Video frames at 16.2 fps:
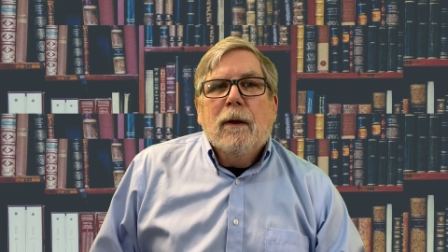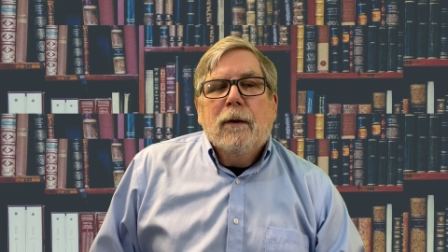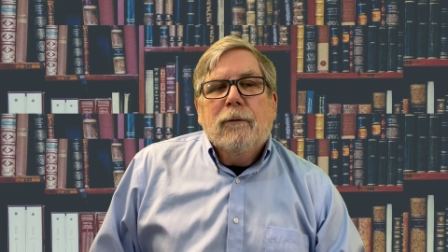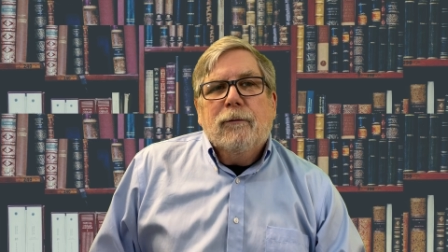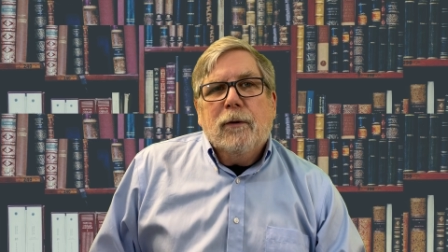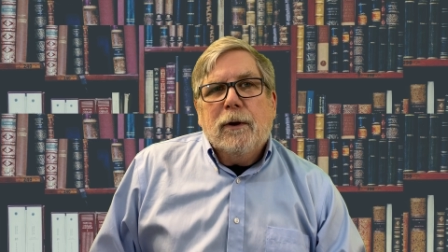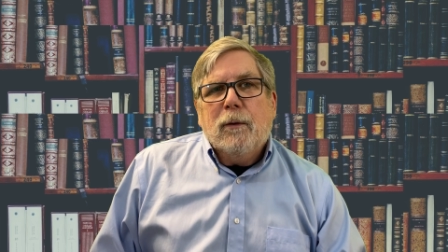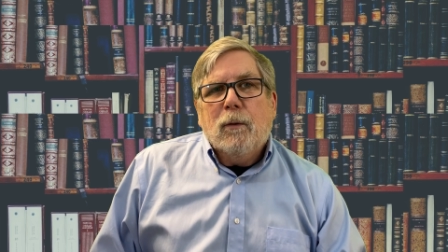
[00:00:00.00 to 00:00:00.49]

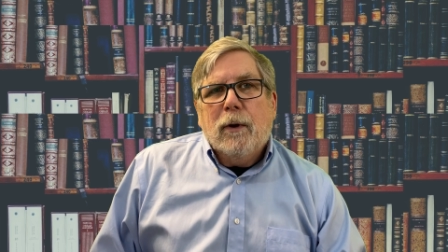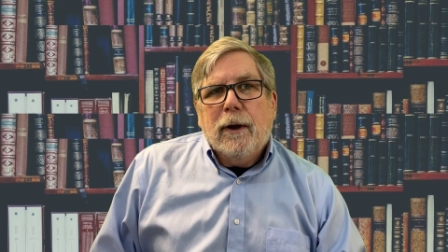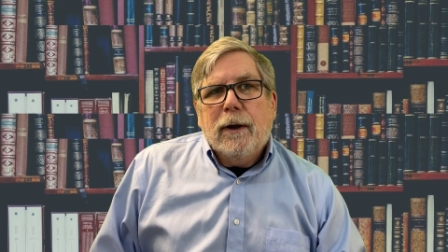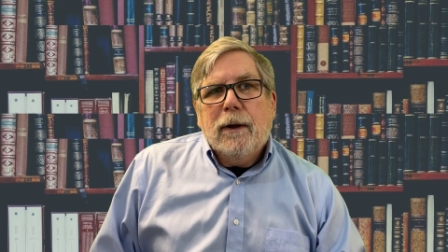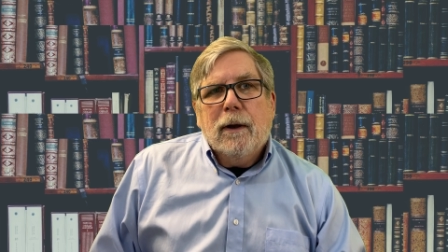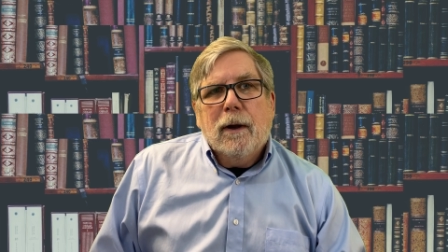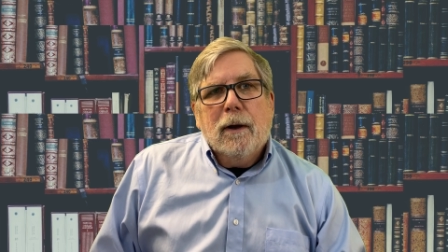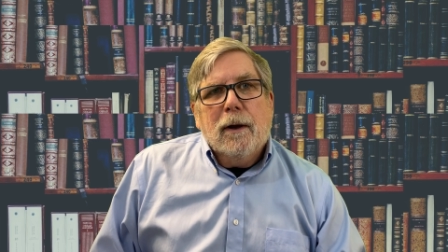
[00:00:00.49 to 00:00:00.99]
So,
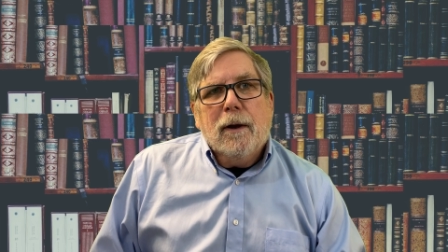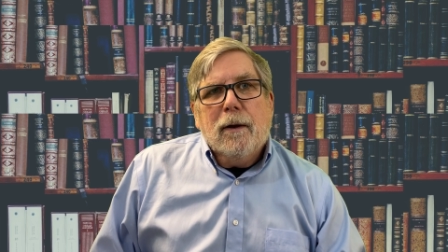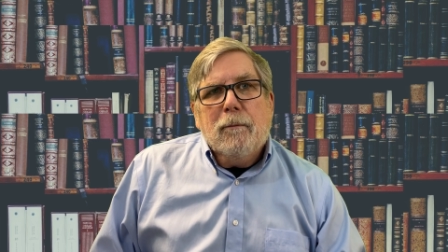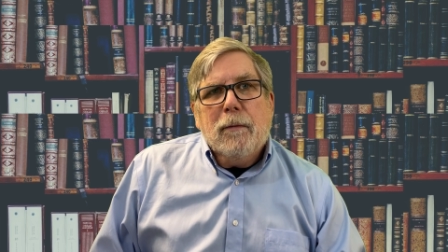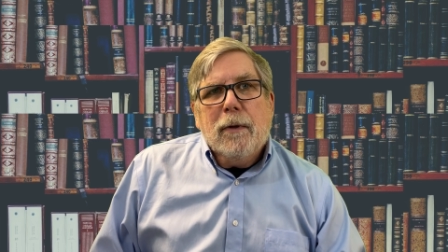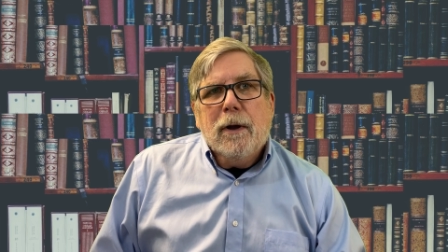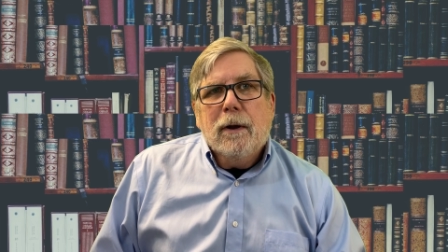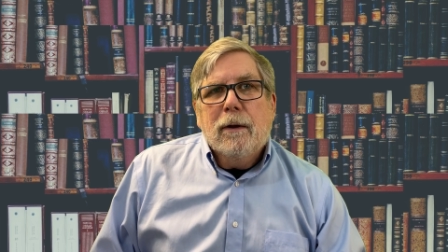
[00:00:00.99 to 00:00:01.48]
anyway,
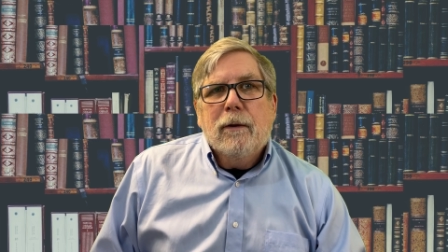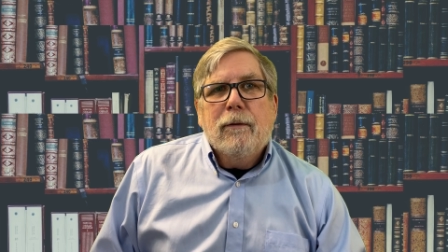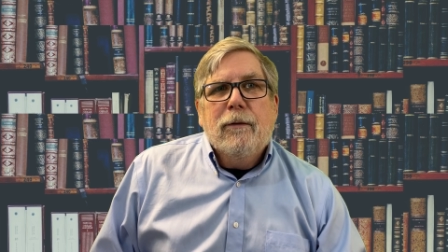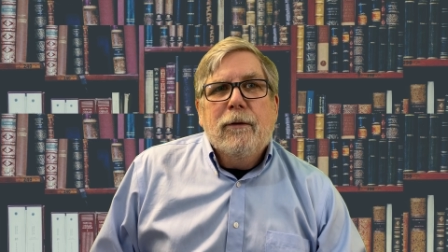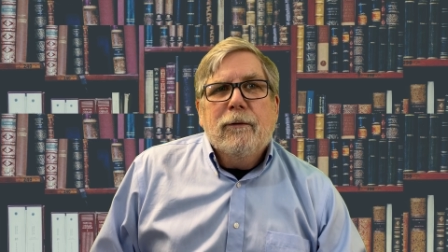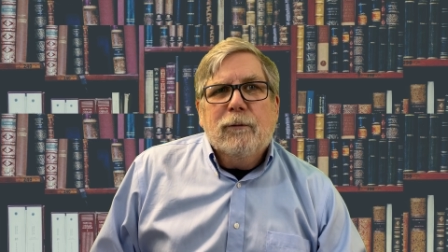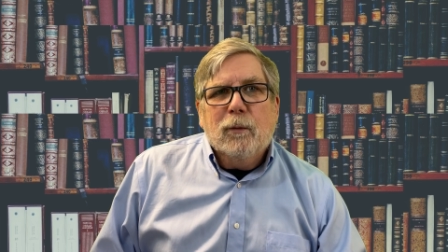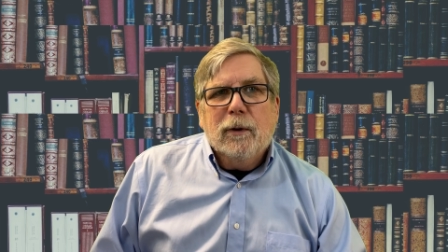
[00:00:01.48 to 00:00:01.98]
um,
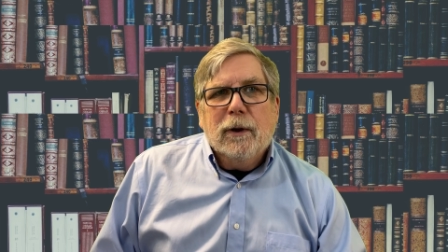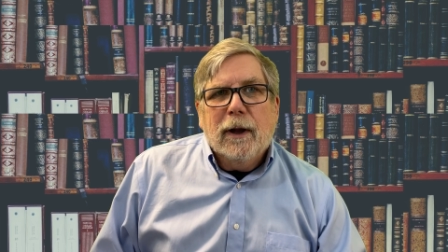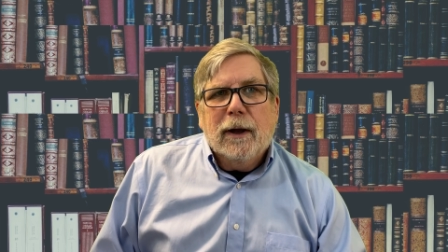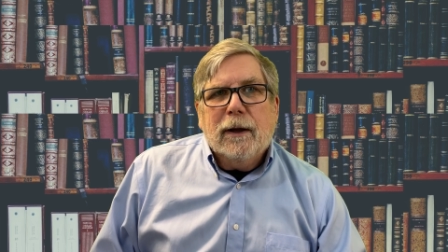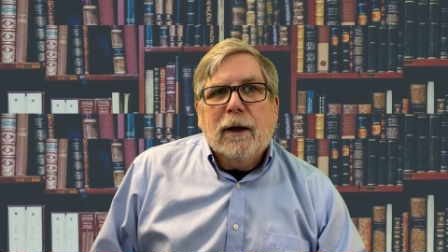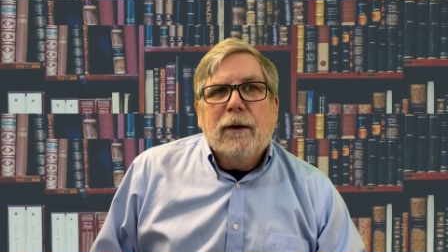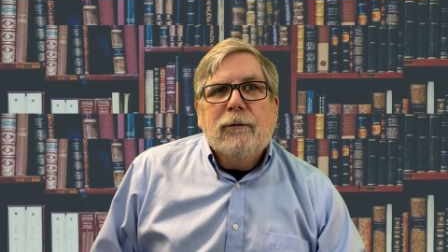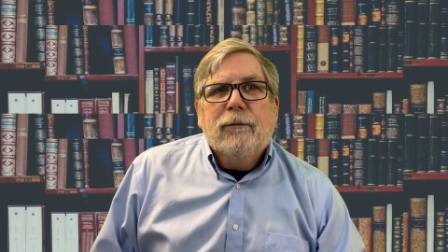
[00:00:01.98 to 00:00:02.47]
this one,
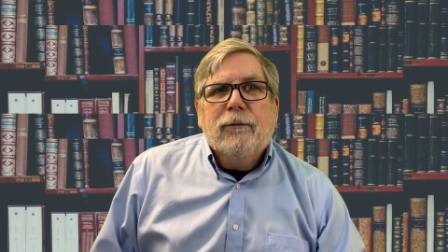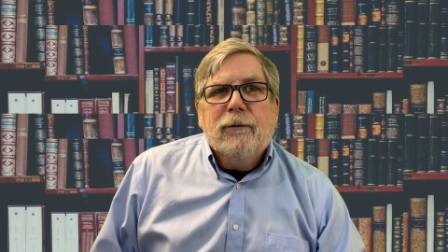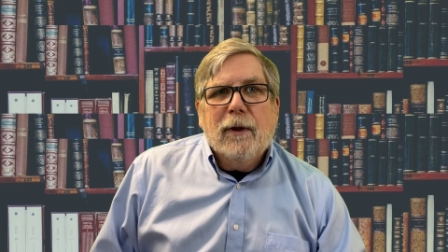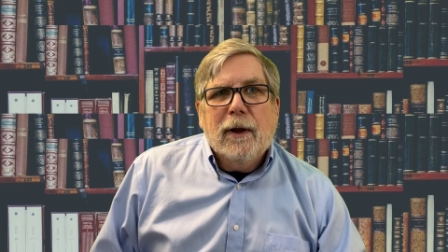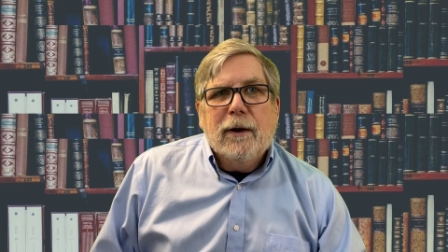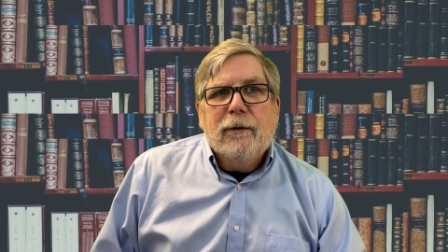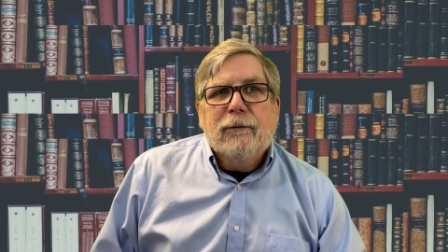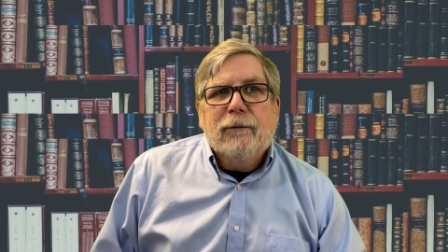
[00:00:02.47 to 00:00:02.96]
like I
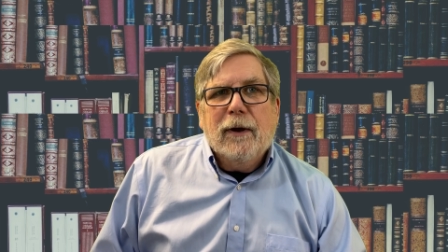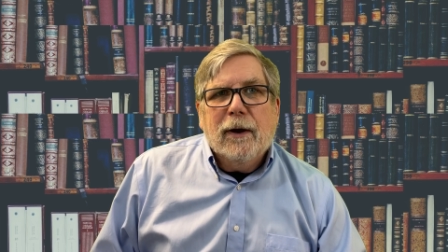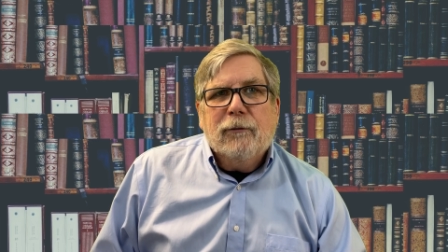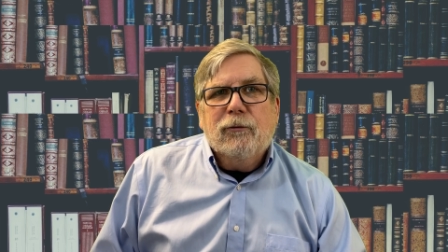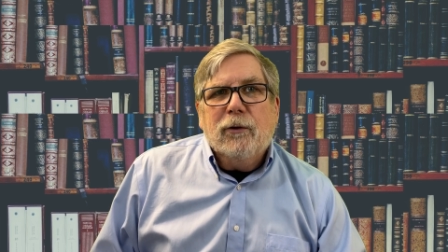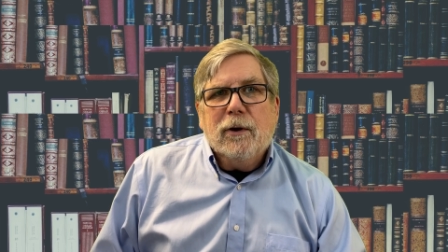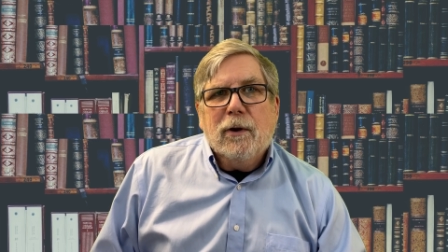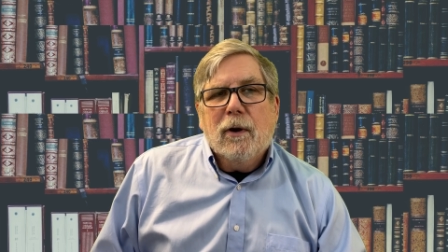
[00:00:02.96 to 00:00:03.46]
said, is
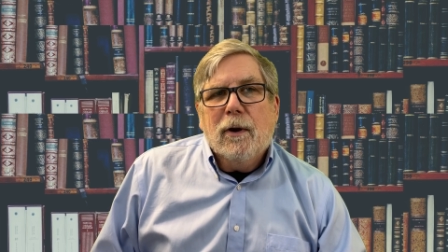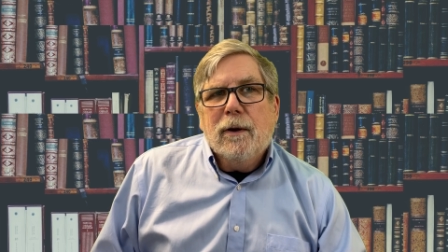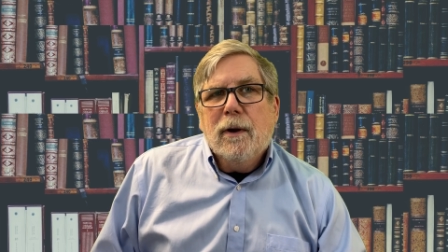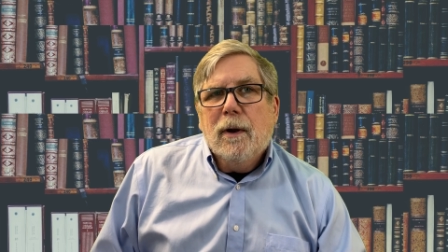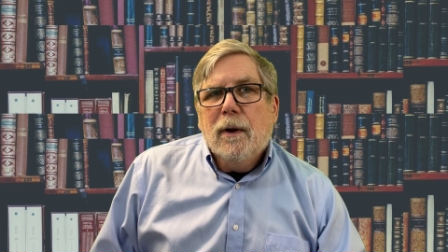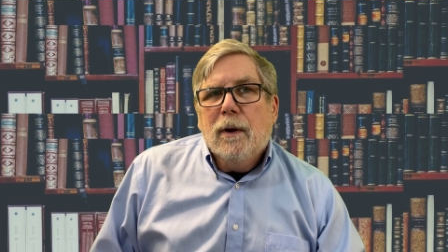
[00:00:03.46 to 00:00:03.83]
actually on